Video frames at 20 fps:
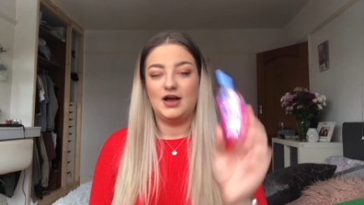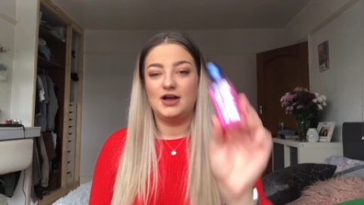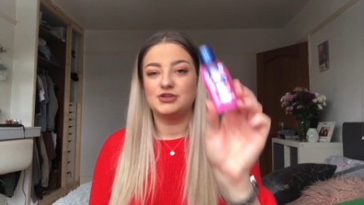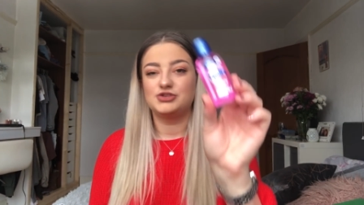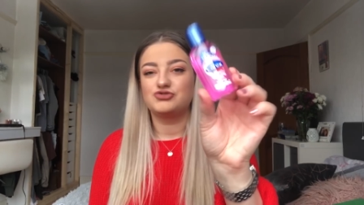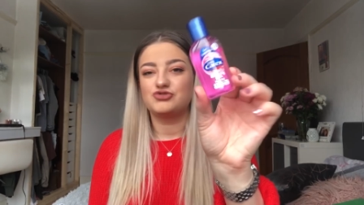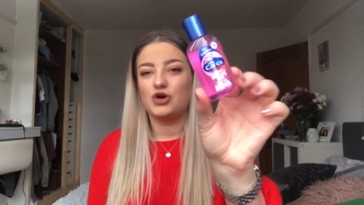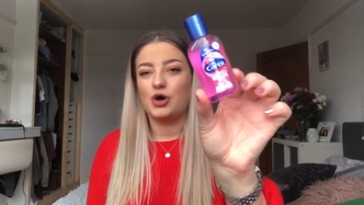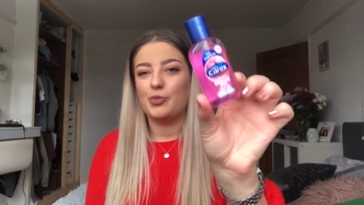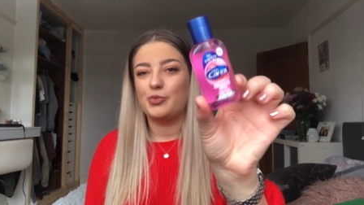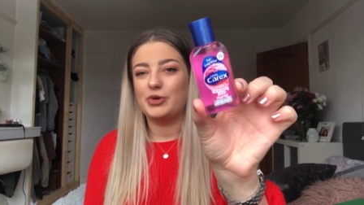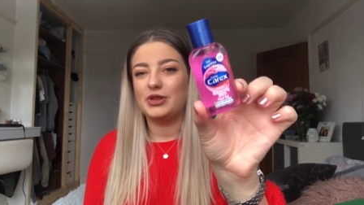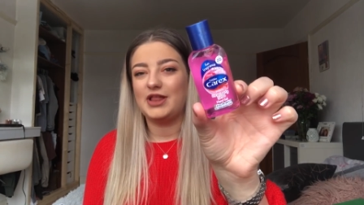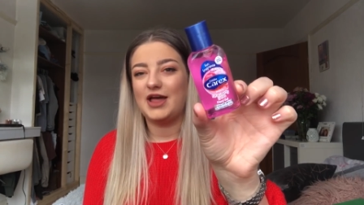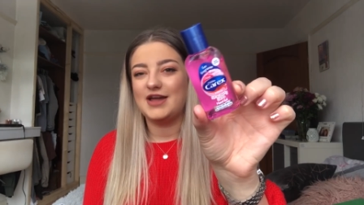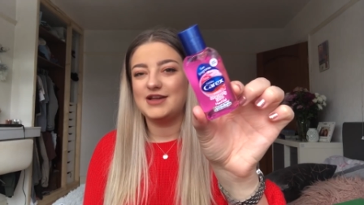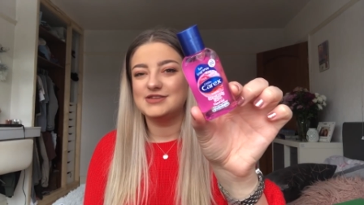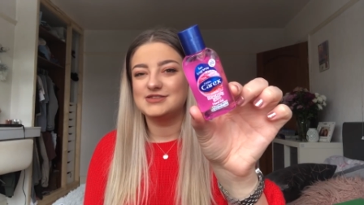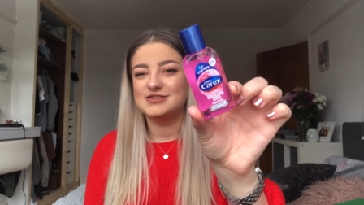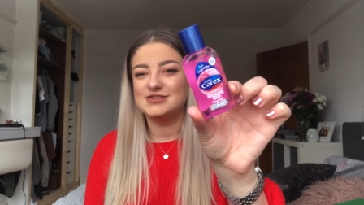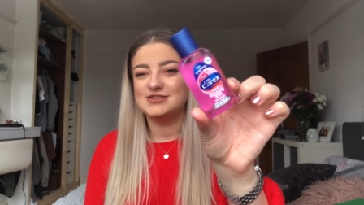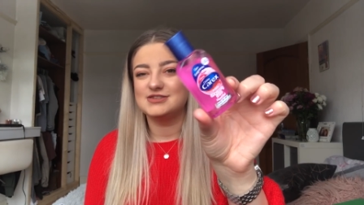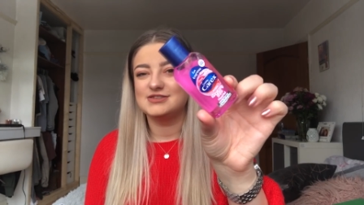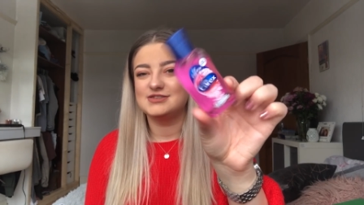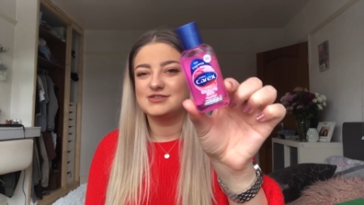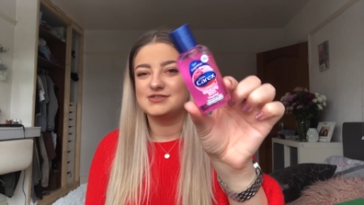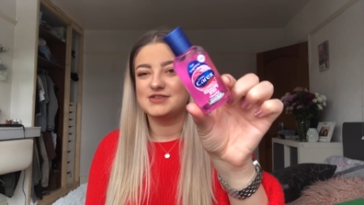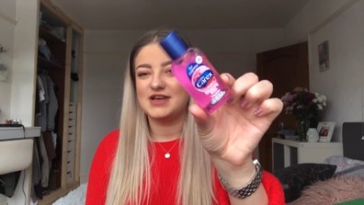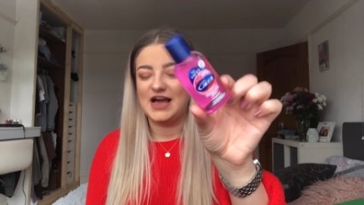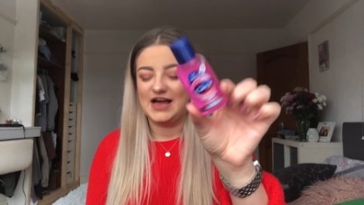a strawberry
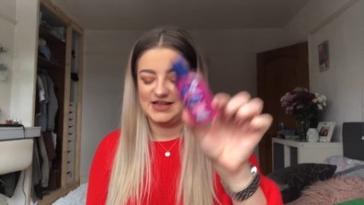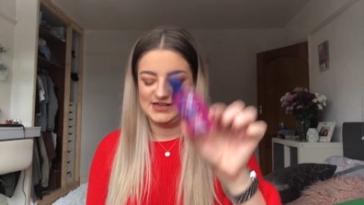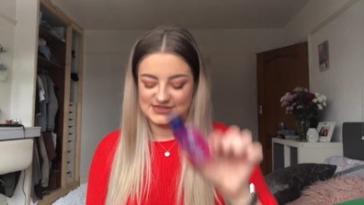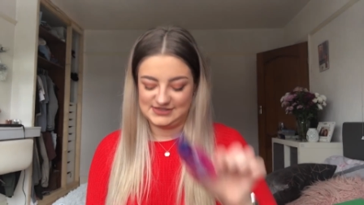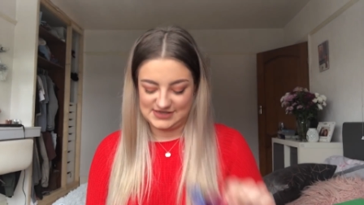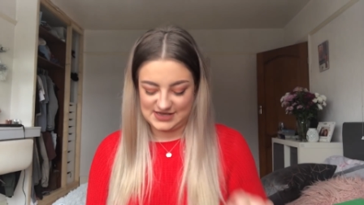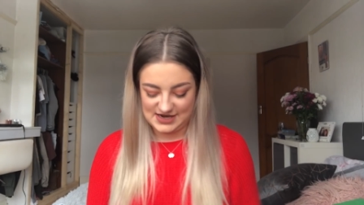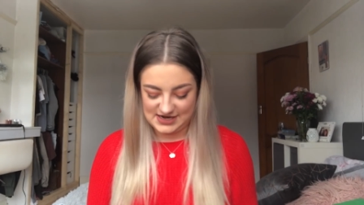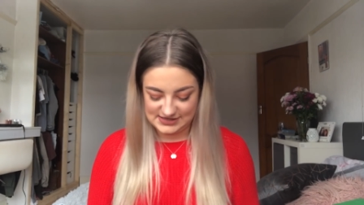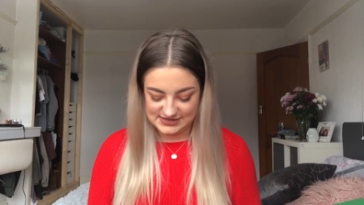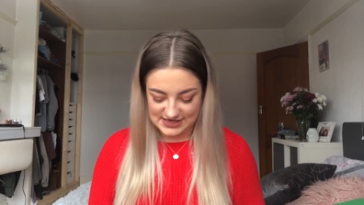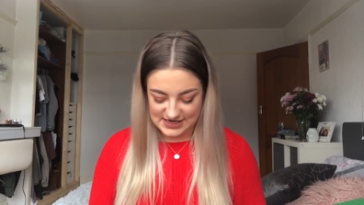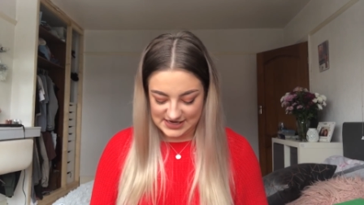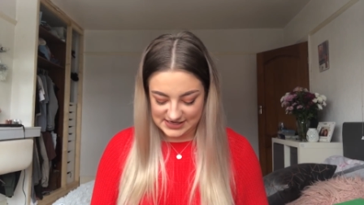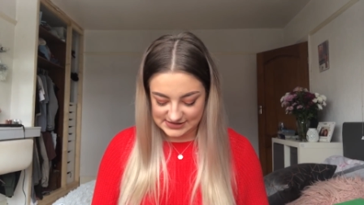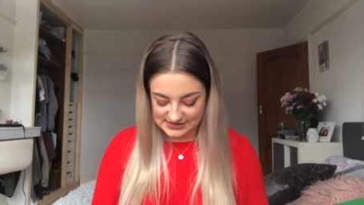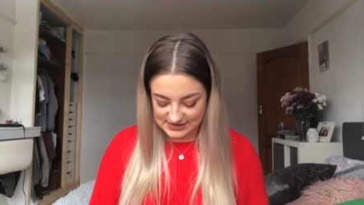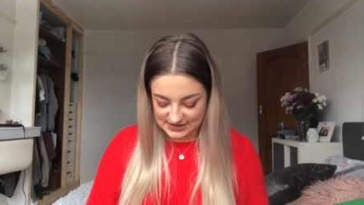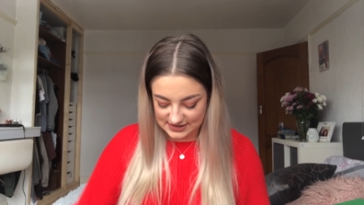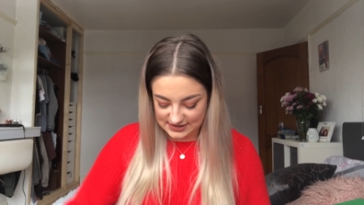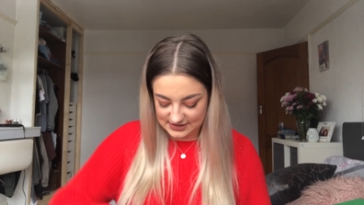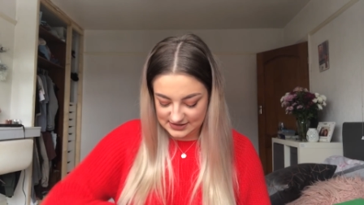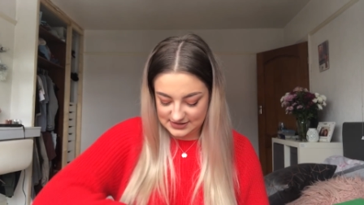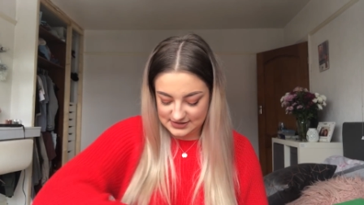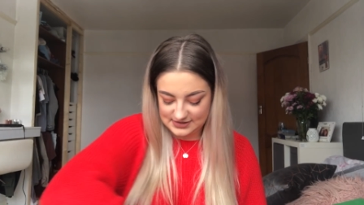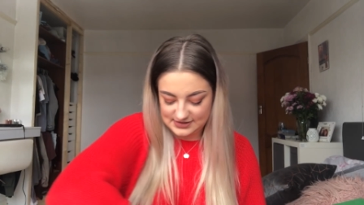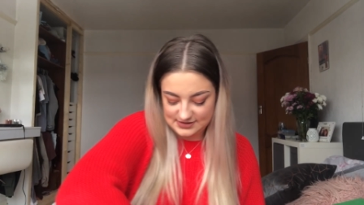laces hand sanitizer,